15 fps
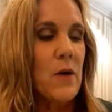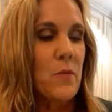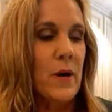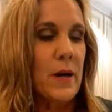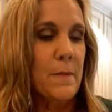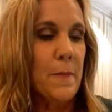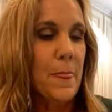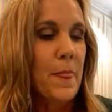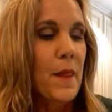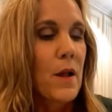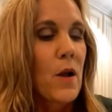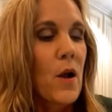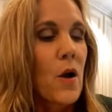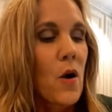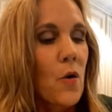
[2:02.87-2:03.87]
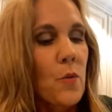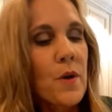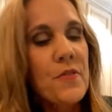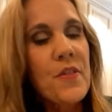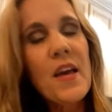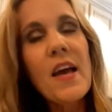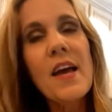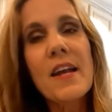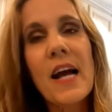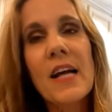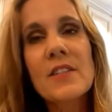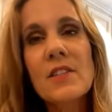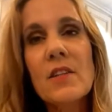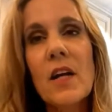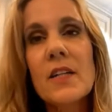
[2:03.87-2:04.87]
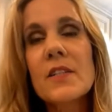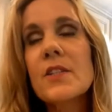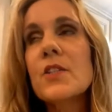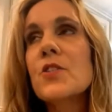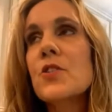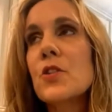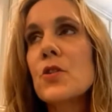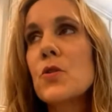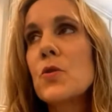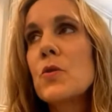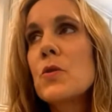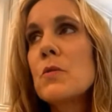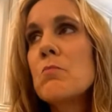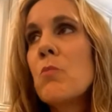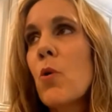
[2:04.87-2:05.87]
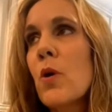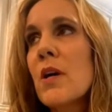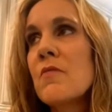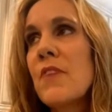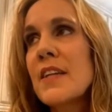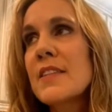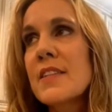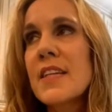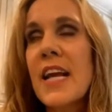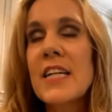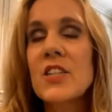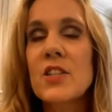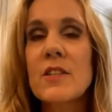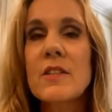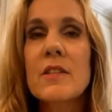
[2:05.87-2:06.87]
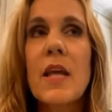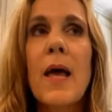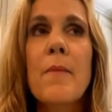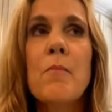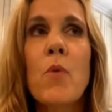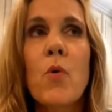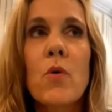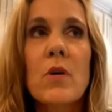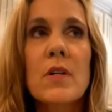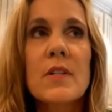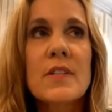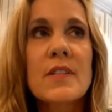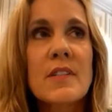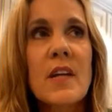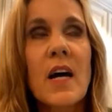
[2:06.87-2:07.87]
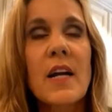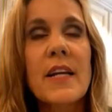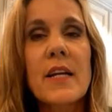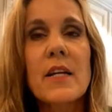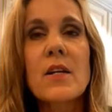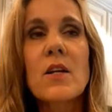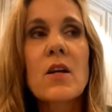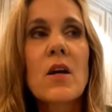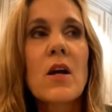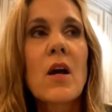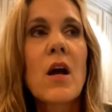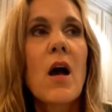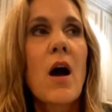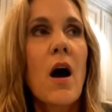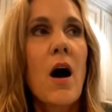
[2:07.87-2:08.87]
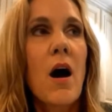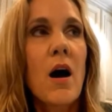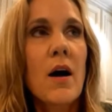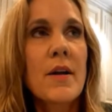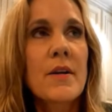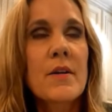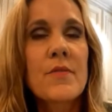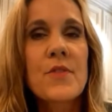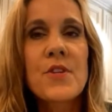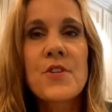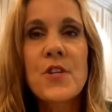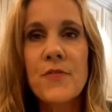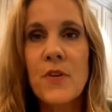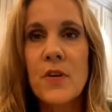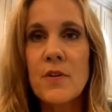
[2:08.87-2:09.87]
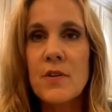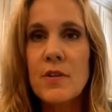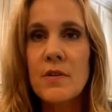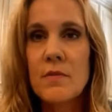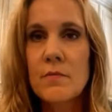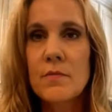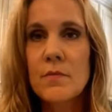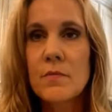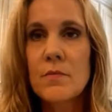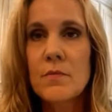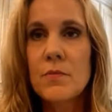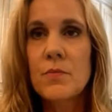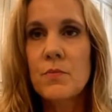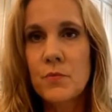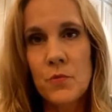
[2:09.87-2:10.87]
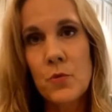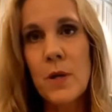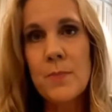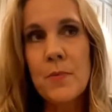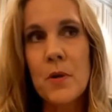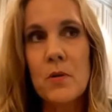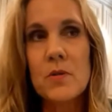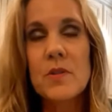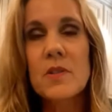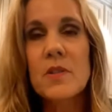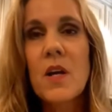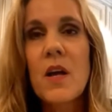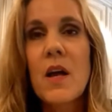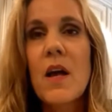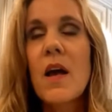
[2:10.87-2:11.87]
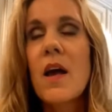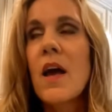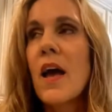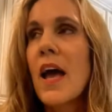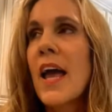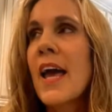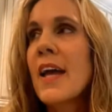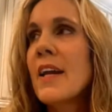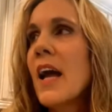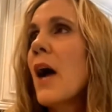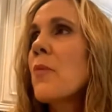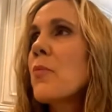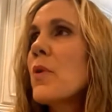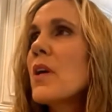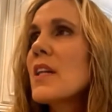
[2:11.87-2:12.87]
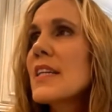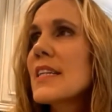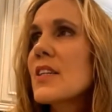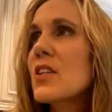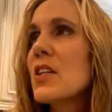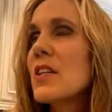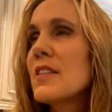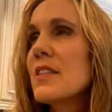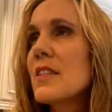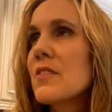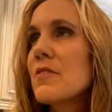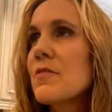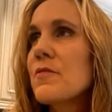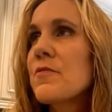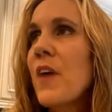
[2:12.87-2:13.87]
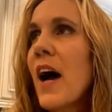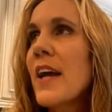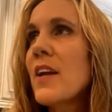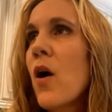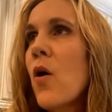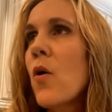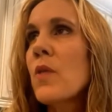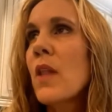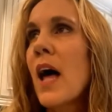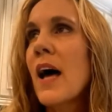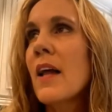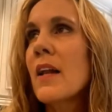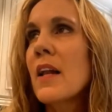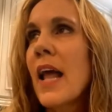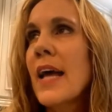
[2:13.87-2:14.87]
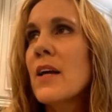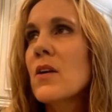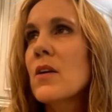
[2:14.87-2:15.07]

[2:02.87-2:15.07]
way. Well, then I started to do more investigations and more studying on the different cryptos. And I really couldn't find a whole lot, like,